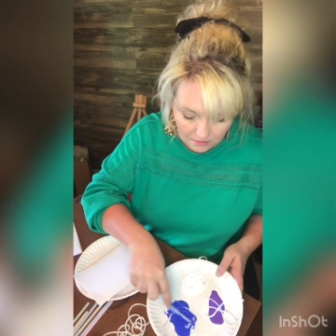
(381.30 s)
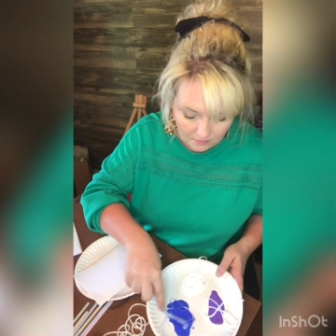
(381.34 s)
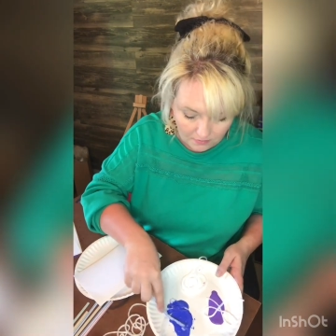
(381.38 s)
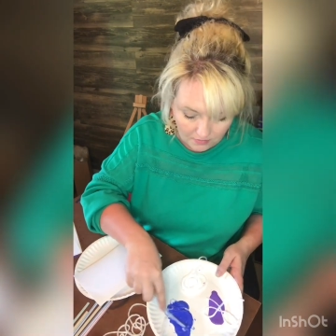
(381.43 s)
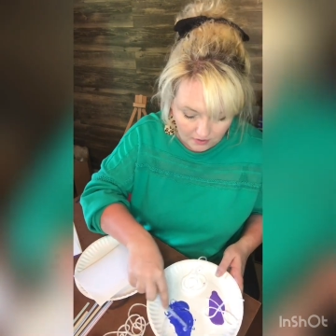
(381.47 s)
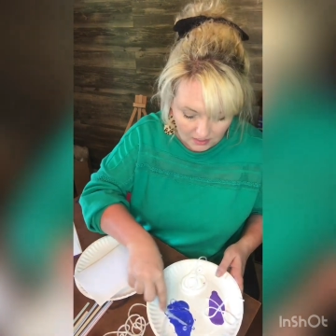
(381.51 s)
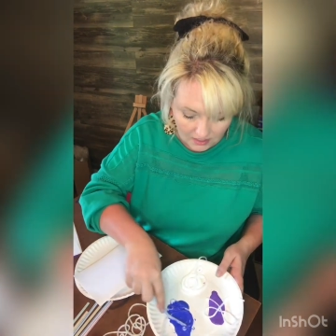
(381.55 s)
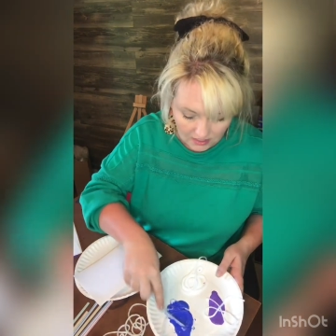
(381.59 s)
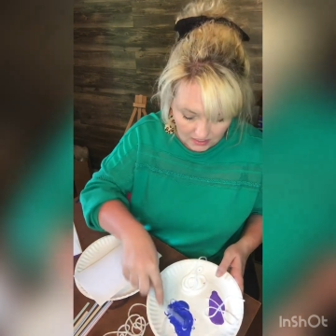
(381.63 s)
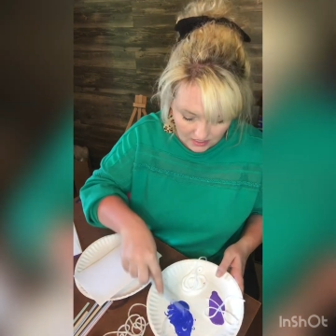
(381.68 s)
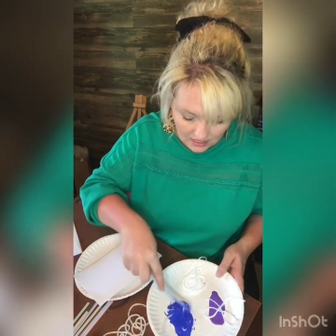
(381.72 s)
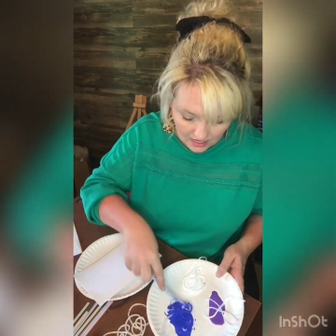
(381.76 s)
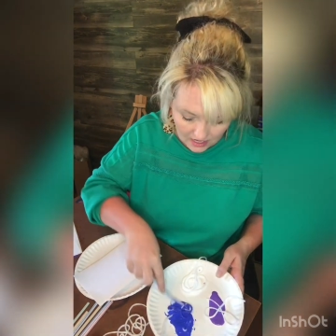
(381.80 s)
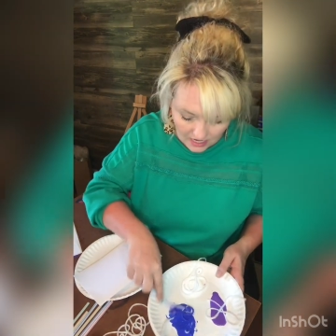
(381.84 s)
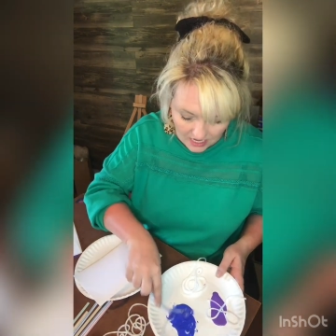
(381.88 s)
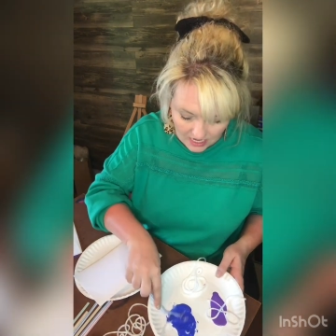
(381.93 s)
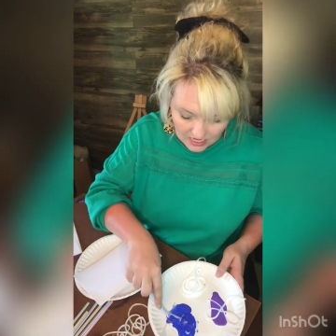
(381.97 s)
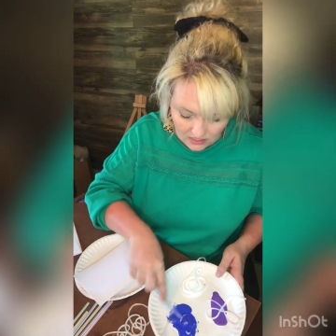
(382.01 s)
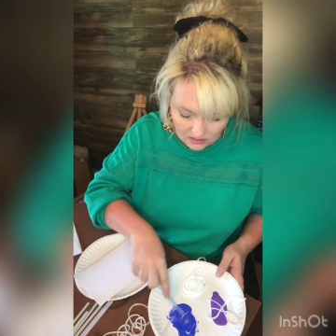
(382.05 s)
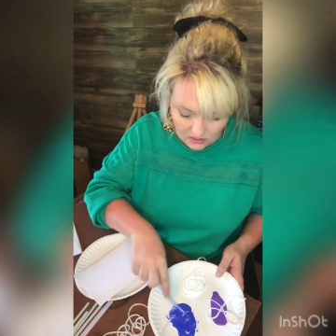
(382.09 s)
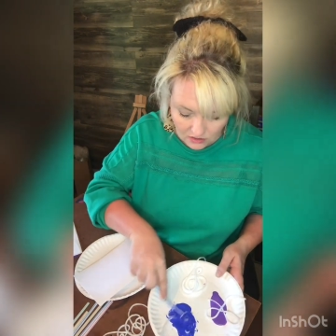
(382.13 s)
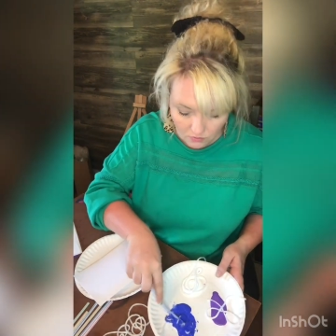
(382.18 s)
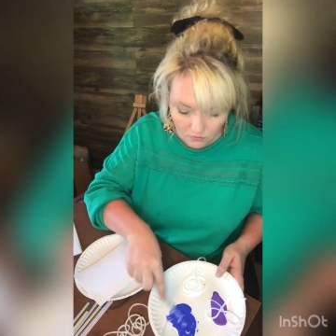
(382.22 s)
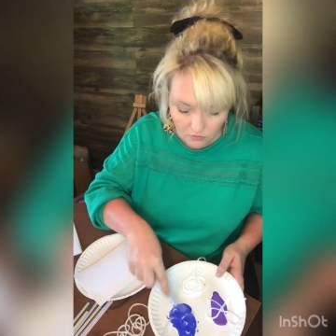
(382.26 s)
because I need
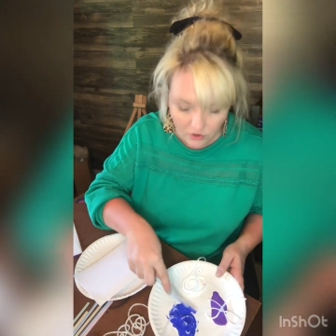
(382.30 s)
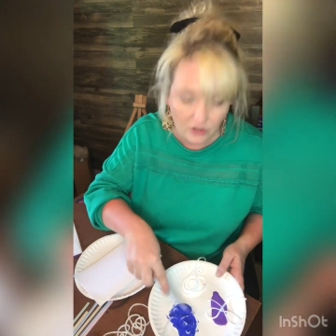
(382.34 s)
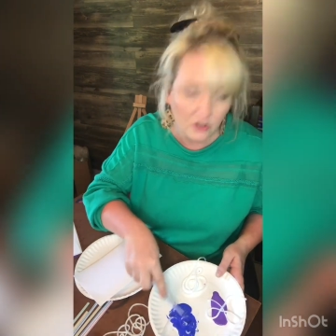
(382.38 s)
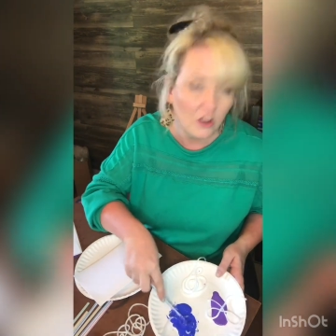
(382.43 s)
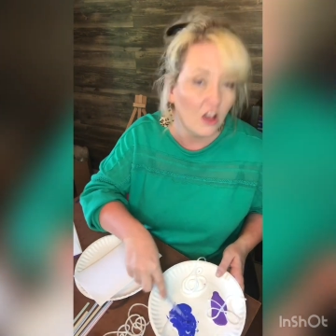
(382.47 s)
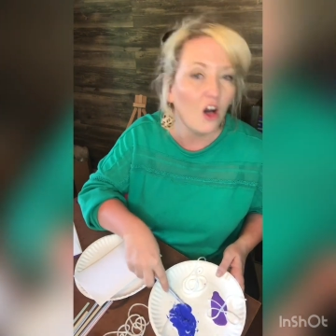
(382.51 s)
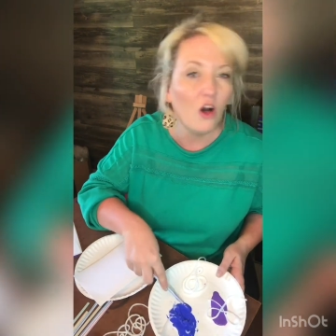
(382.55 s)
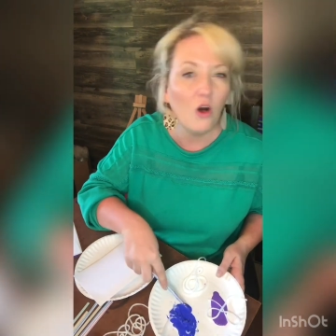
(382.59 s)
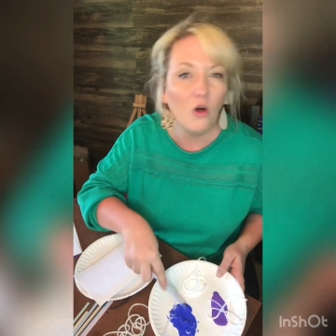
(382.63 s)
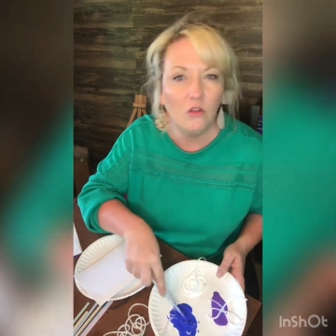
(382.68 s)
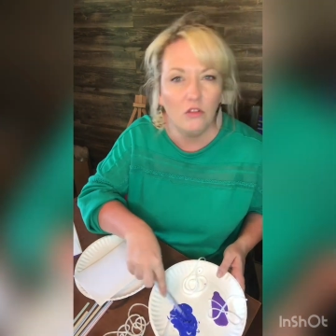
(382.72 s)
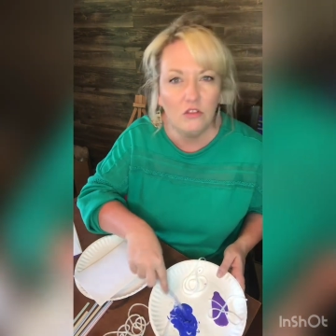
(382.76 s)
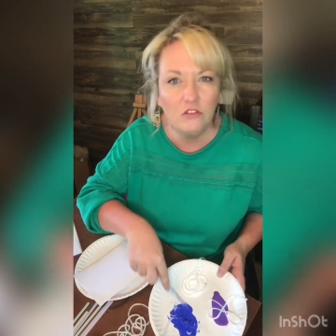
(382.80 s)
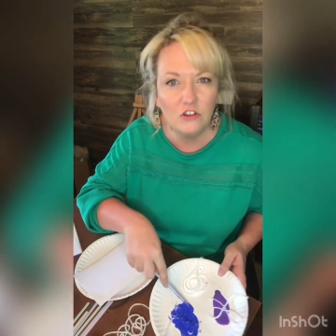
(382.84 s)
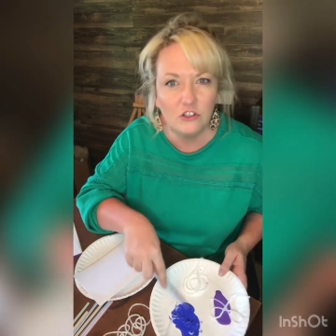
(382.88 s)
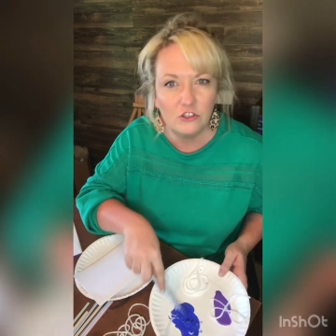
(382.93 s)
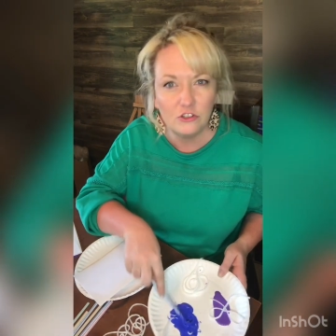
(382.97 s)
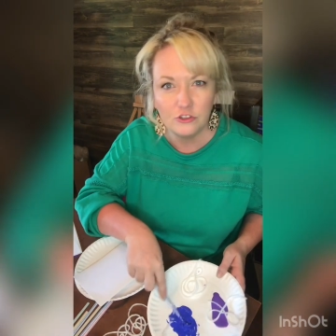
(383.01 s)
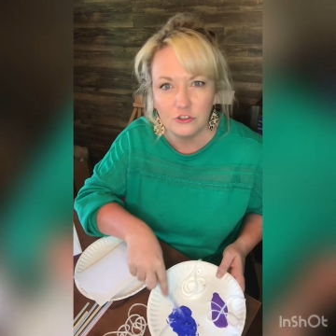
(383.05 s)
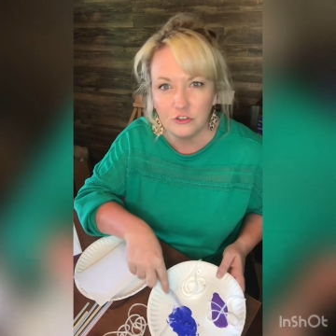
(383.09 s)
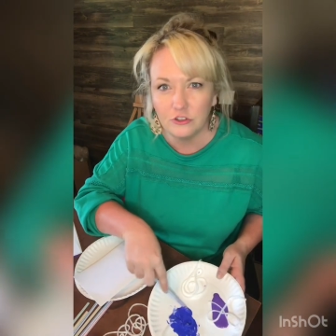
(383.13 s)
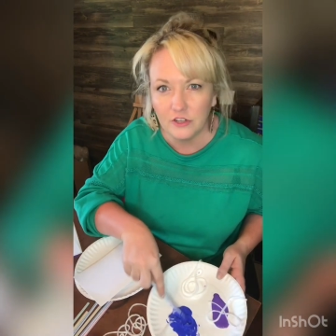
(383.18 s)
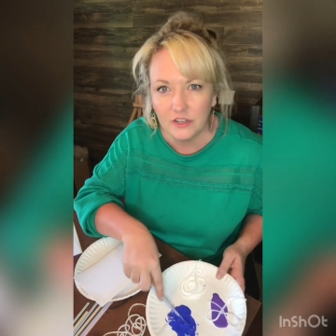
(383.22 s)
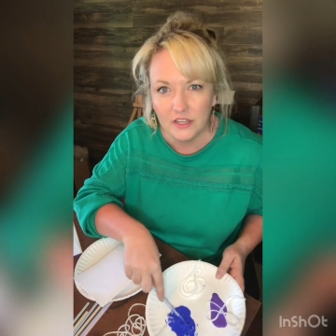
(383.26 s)
somewhere to hold the
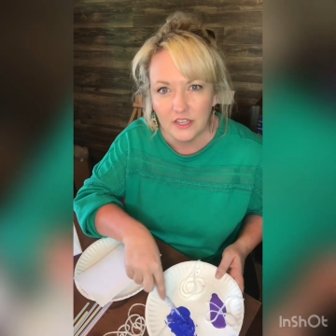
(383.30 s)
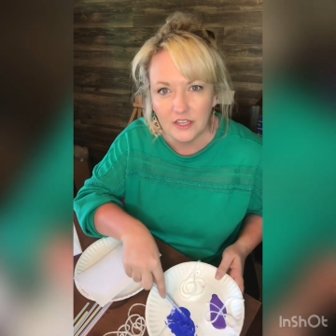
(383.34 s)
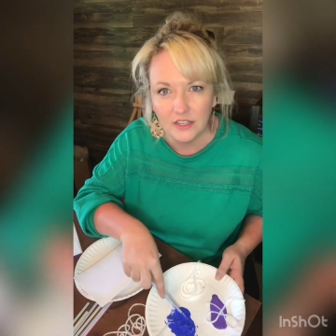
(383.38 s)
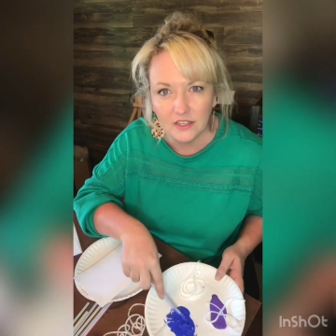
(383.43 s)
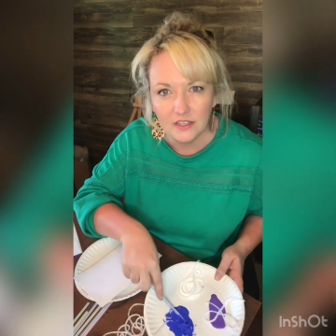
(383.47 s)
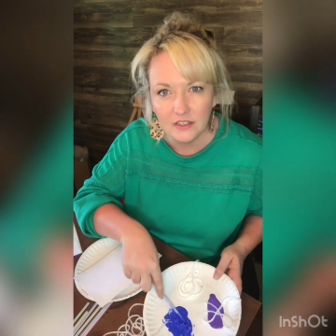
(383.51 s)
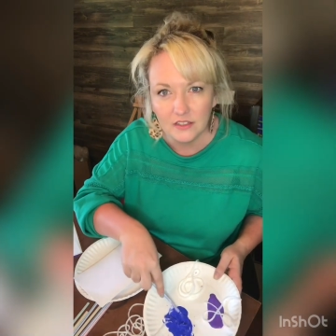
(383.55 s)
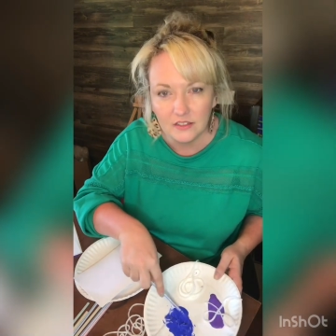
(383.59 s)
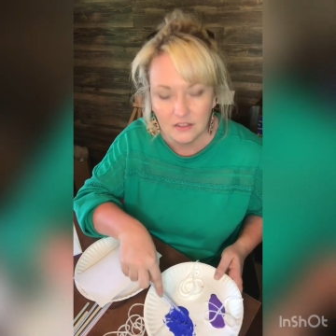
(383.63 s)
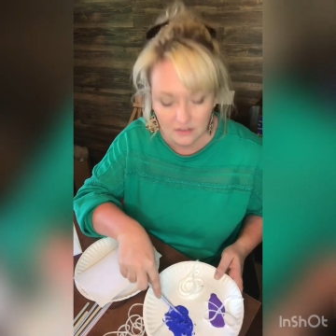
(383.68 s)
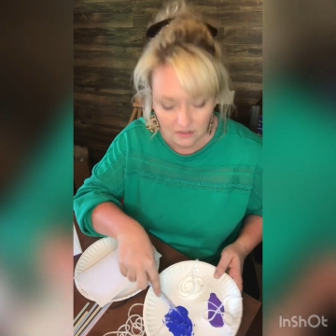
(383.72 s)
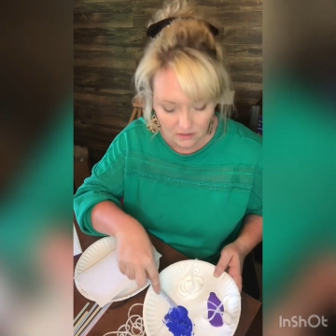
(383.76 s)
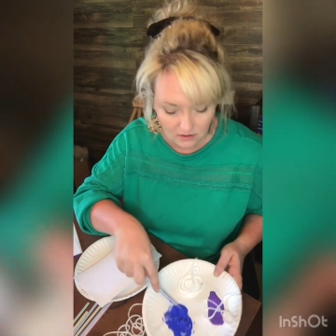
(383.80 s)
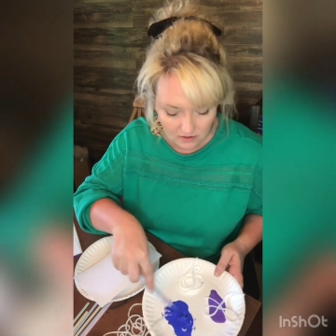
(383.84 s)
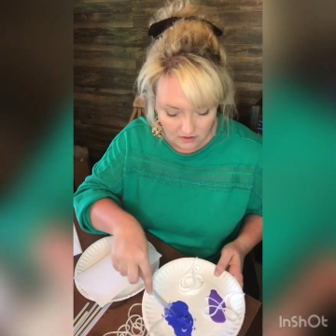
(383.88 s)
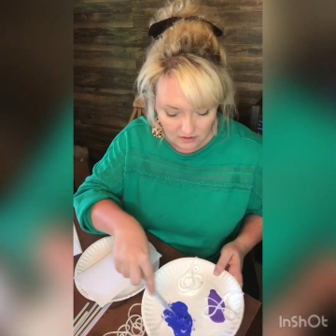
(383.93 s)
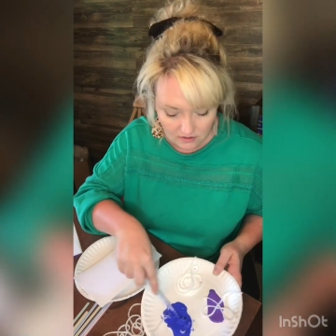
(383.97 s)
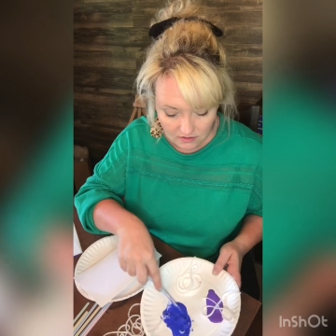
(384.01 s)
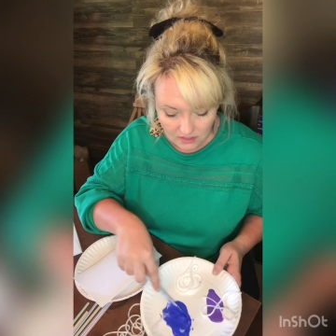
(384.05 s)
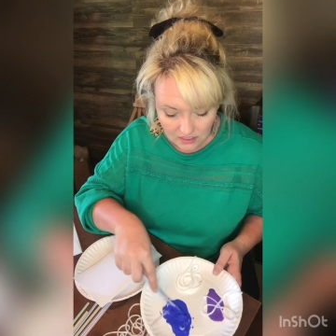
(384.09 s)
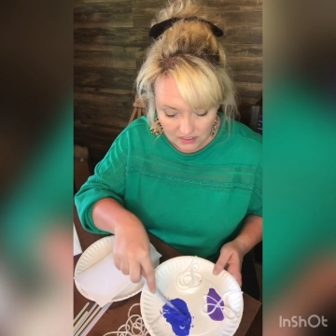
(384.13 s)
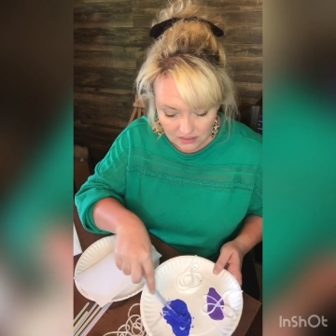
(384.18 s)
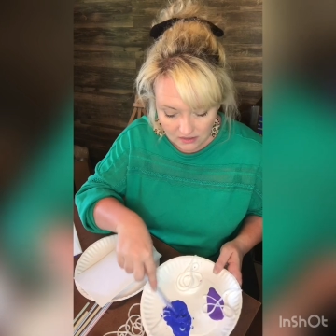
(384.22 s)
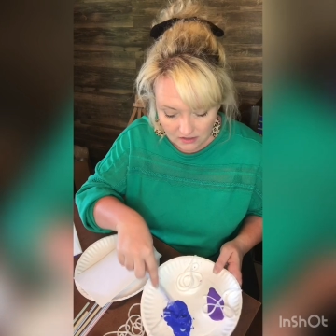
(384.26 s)
string
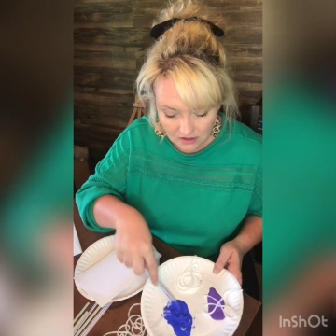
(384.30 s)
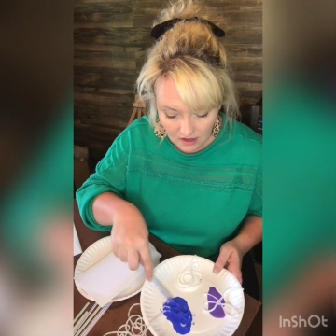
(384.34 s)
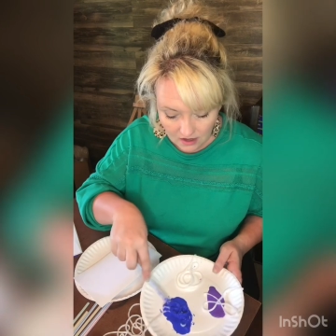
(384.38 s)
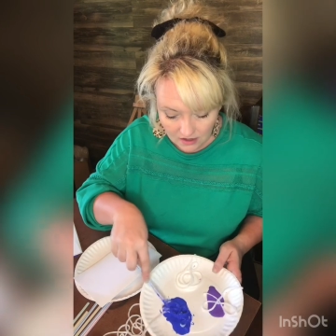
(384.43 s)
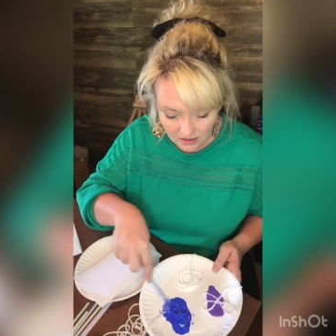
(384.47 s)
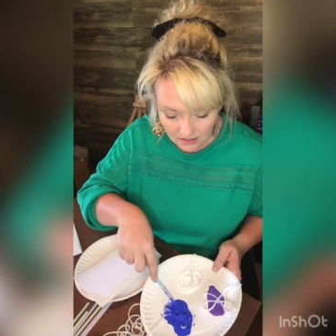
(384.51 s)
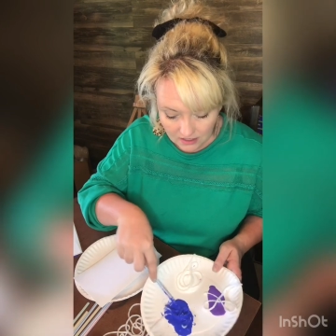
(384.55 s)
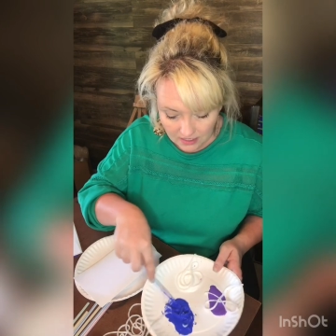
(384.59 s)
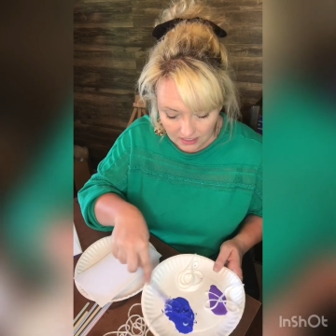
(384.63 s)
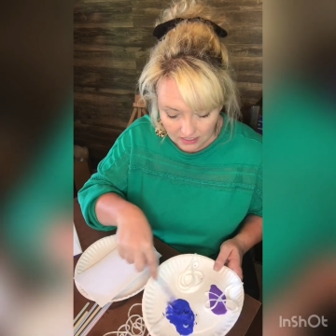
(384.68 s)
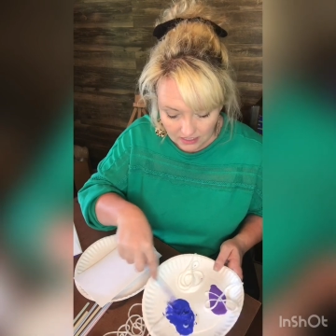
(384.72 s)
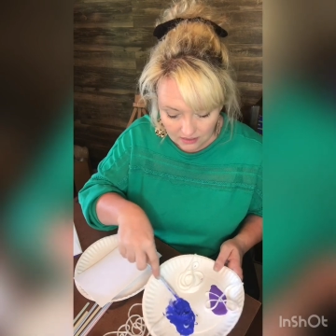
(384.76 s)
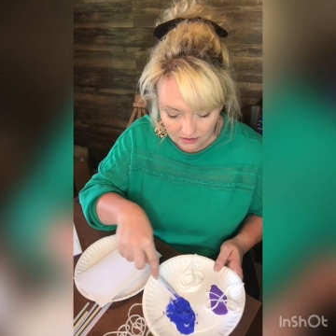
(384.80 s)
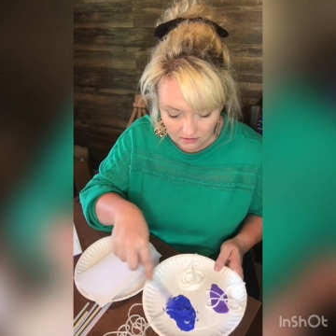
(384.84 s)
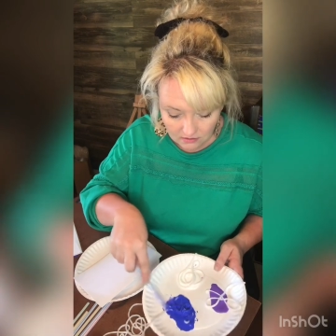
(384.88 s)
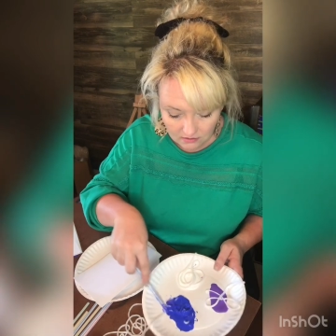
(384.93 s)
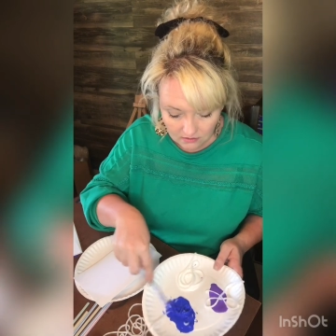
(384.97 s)
that's not gonna